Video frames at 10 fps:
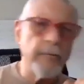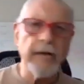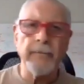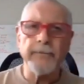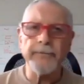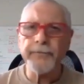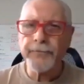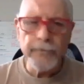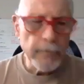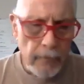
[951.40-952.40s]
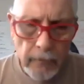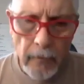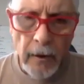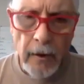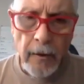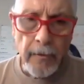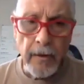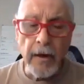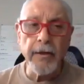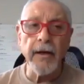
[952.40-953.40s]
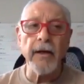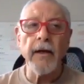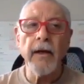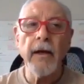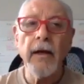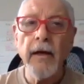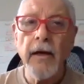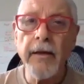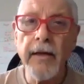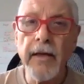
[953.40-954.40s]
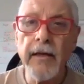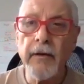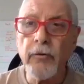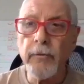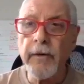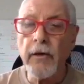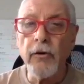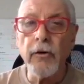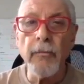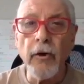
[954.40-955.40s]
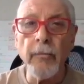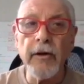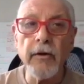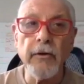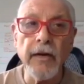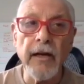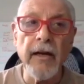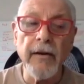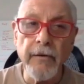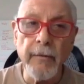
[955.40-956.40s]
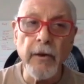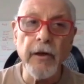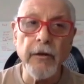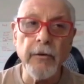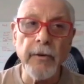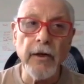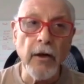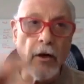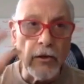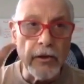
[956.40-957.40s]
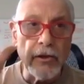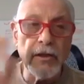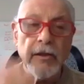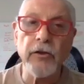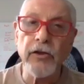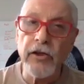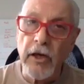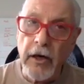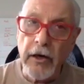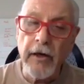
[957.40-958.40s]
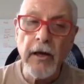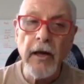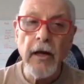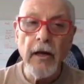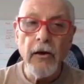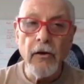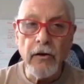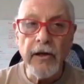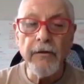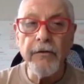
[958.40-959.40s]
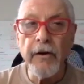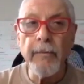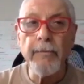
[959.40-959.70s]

me. I think it would be a good moment to get everybody to be conscious and to start looking very